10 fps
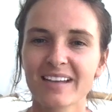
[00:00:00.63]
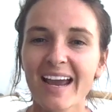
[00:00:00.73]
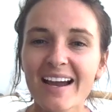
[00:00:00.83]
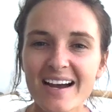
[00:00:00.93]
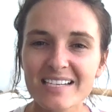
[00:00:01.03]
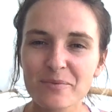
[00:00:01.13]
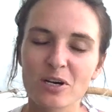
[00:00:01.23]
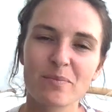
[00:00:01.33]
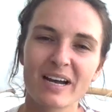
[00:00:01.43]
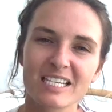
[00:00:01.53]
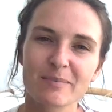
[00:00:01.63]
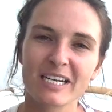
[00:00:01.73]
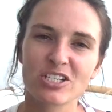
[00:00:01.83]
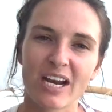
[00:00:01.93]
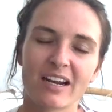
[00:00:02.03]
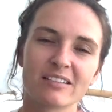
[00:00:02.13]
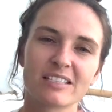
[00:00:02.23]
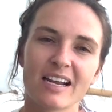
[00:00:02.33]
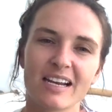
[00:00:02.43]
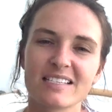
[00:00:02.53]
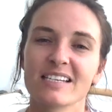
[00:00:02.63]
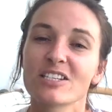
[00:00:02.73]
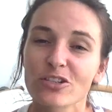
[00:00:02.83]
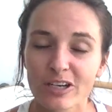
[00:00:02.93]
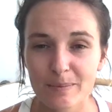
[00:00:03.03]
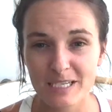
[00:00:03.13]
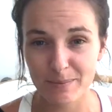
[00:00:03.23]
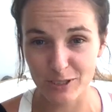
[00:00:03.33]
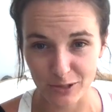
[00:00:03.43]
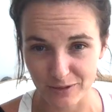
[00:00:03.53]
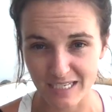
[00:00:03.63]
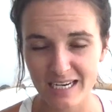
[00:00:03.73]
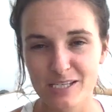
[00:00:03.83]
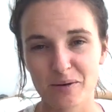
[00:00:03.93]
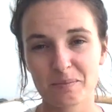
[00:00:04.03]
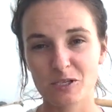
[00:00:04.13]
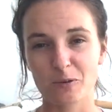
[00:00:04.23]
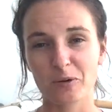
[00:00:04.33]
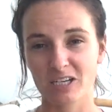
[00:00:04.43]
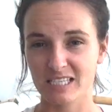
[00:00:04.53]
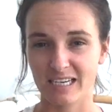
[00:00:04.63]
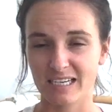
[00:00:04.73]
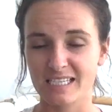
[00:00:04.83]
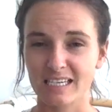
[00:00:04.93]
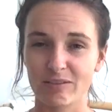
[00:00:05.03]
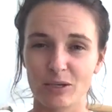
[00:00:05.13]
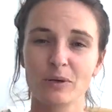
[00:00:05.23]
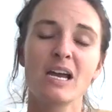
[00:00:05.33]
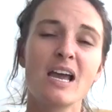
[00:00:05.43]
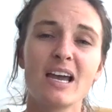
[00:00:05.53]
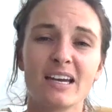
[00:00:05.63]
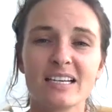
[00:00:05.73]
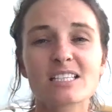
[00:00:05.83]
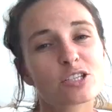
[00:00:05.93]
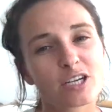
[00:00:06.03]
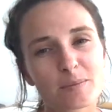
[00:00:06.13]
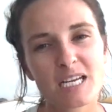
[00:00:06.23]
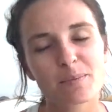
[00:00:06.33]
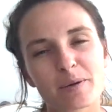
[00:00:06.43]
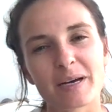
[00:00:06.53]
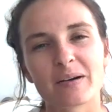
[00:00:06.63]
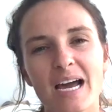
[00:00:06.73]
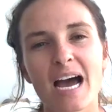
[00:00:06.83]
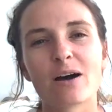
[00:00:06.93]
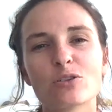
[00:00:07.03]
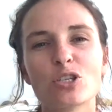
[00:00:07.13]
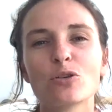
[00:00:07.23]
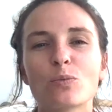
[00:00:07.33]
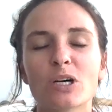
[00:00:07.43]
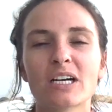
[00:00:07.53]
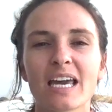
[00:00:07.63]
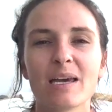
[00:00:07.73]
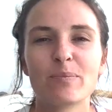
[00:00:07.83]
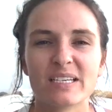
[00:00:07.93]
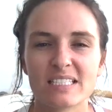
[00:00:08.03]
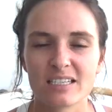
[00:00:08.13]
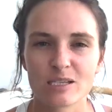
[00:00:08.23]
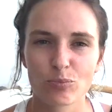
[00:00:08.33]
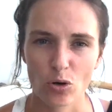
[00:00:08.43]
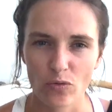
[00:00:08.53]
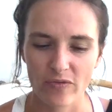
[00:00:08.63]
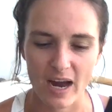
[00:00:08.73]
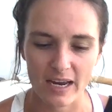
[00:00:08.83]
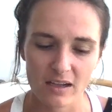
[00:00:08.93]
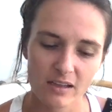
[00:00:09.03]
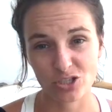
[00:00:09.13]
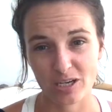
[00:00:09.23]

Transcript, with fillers: Hey guys, welcome back to my channel. Today is Instagram Tip Tuesday, so I'm super excited to give you an Instagram tip about how to work a business profile.